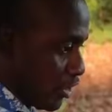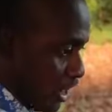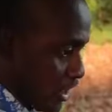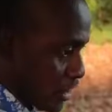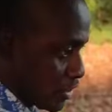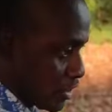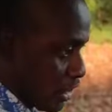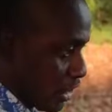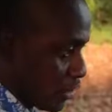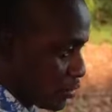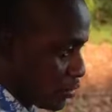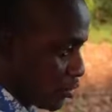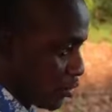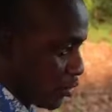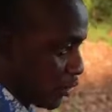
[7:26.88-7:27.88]
you can set
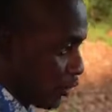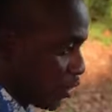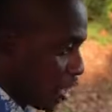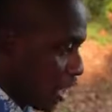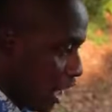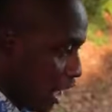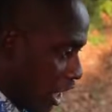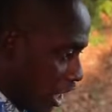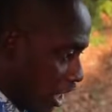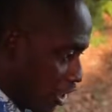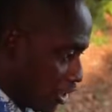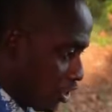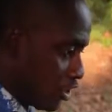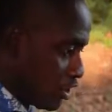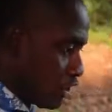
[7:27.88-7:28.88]
to
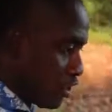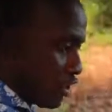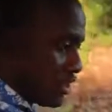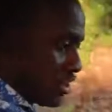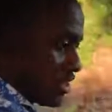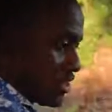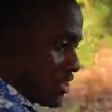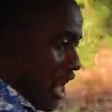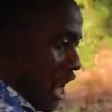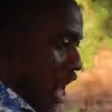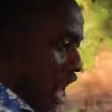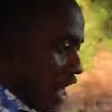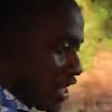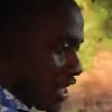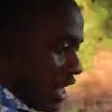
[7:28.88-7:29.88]
your
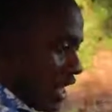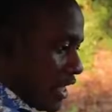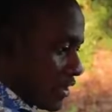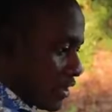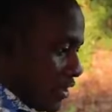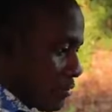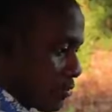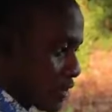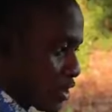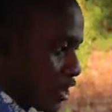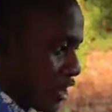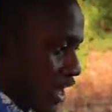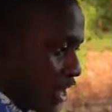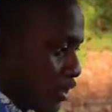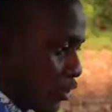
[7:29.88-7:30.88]
desired
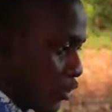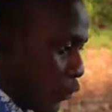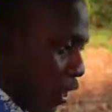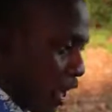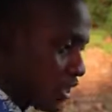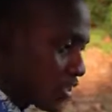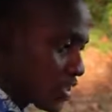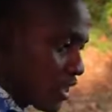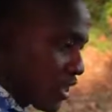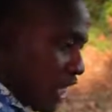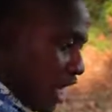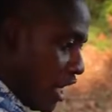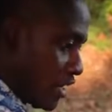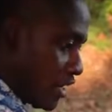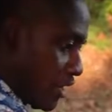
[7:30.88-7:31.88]
temperature that you want.
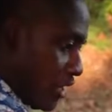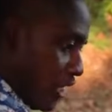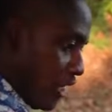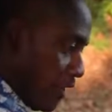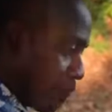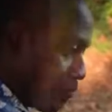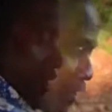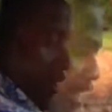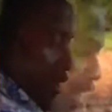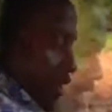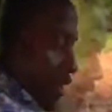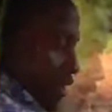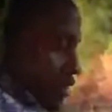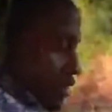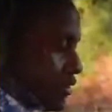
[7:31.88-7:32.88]

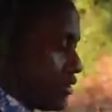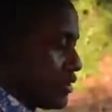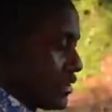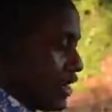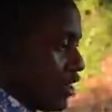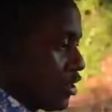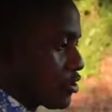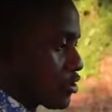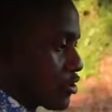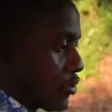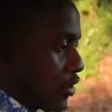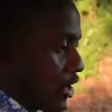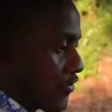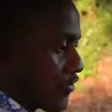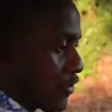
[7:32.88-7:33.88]
Then
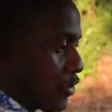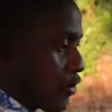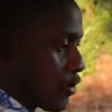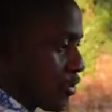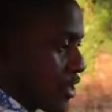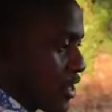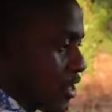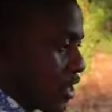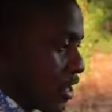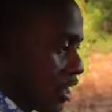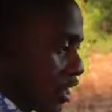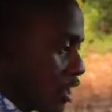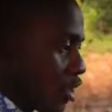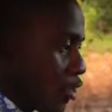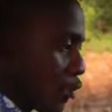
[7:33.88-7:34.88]
also, if you look
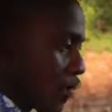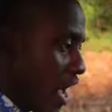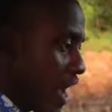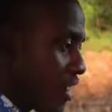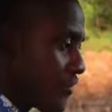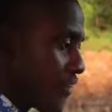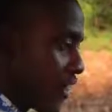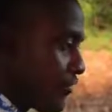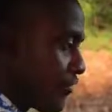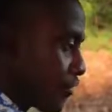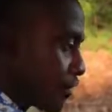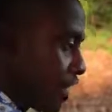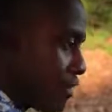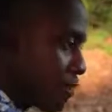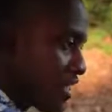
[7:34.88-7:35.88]
here, we have the
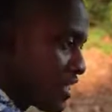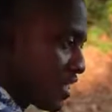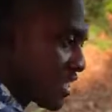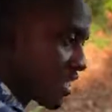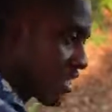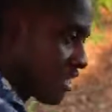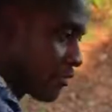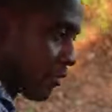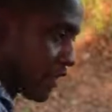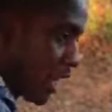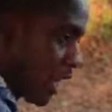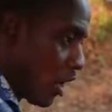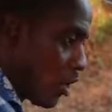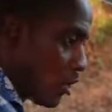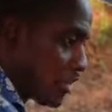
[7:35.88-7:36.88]
infotainment system,
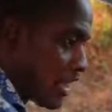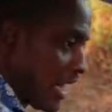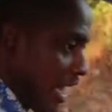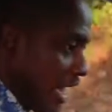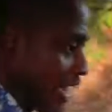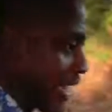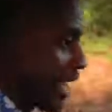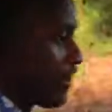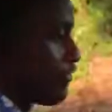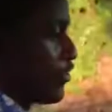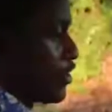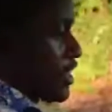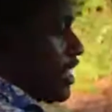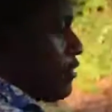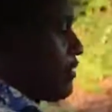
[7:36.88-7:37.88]
the Honda Link
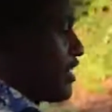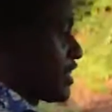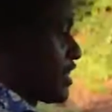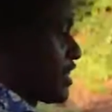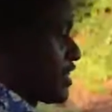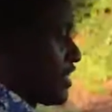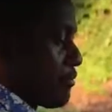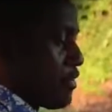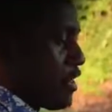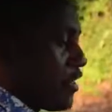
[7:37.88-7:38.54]
infotainment system.